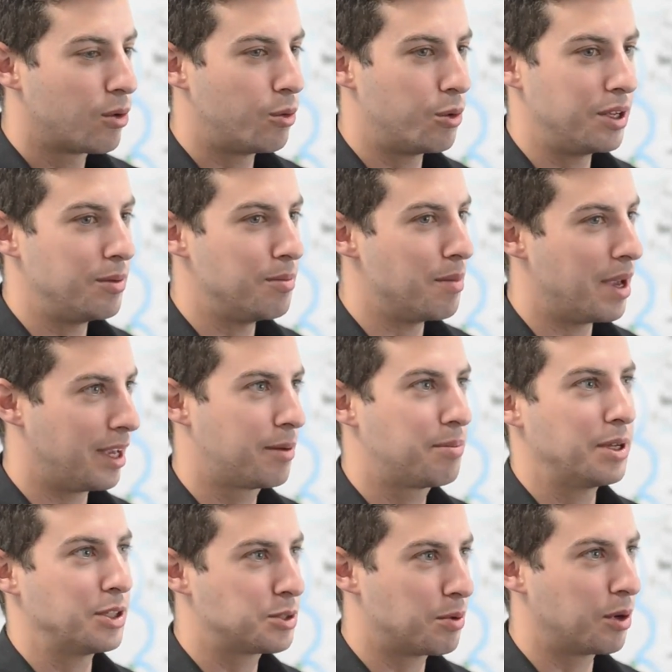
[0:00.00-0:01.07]
we make
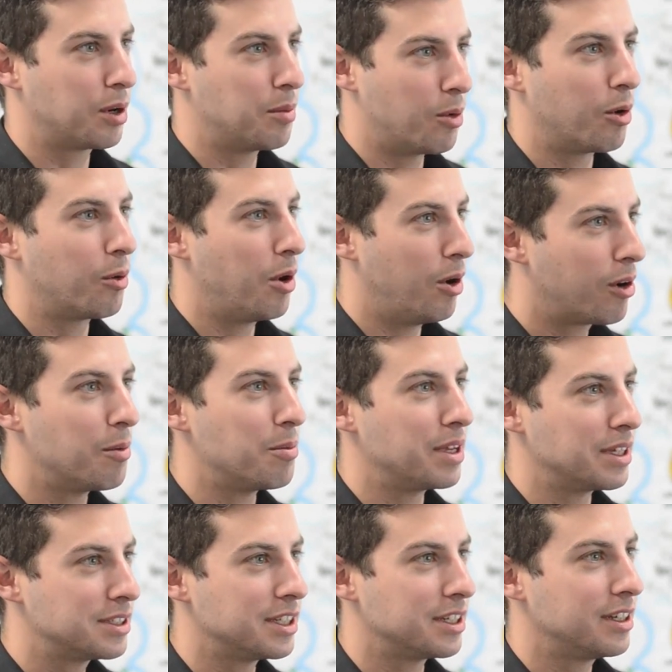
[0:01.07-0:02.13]
Pittsburgh a more
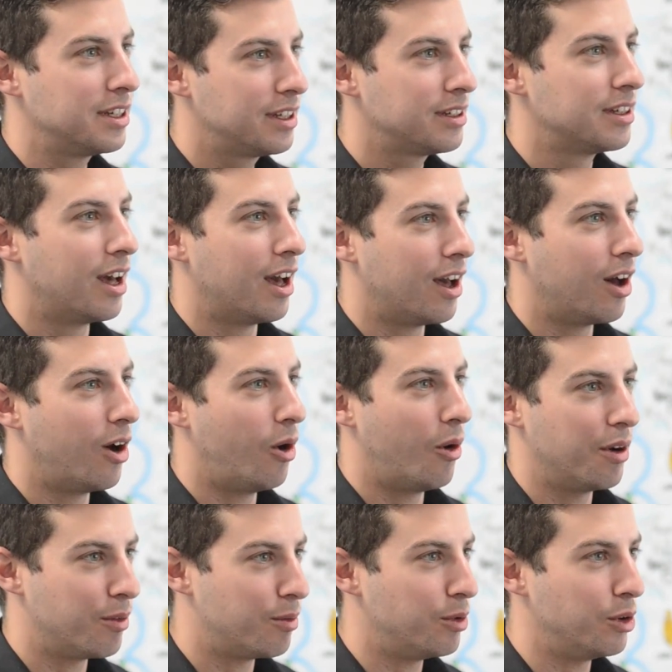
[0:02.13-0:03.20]
welcoming city
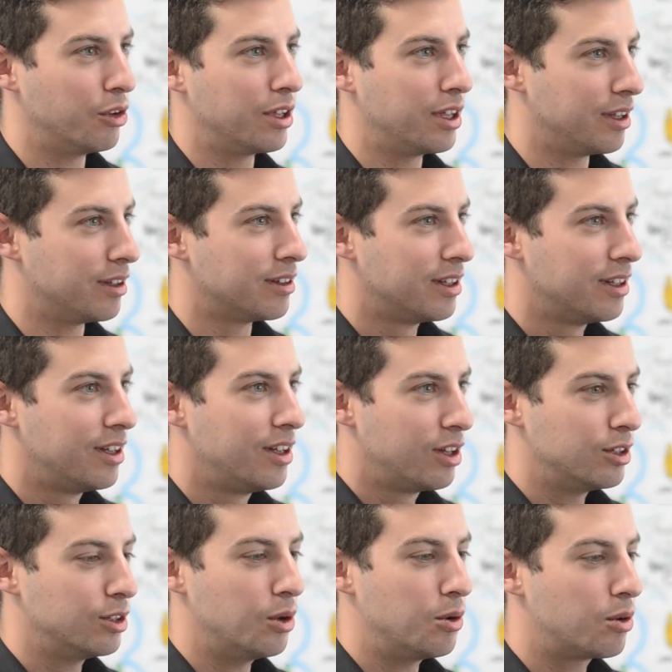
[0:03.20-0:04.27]
on a really
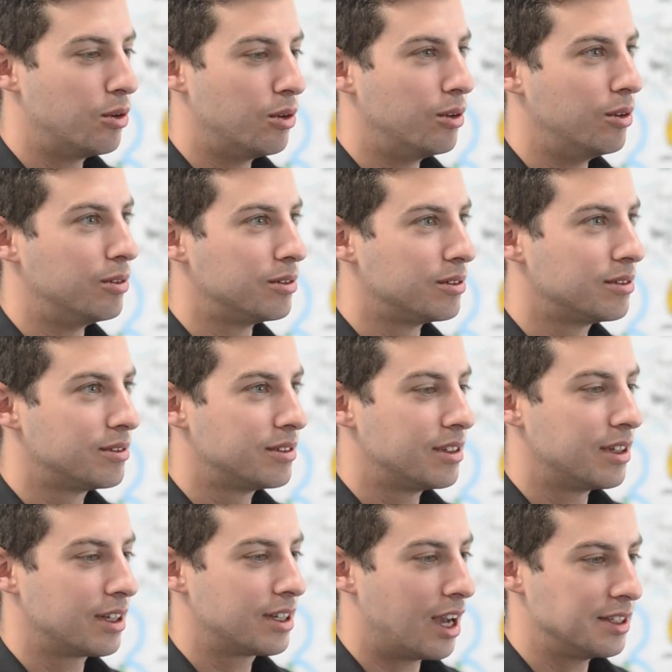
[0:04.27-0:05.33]
local
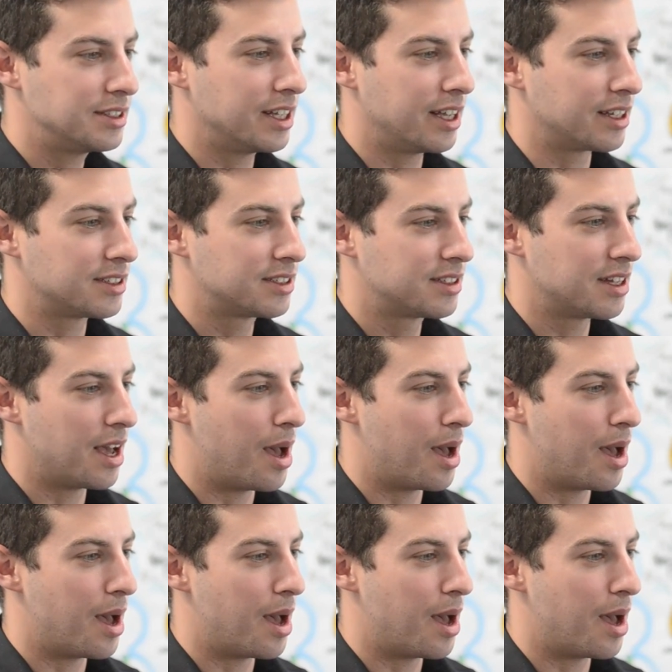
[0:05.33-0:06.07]
context.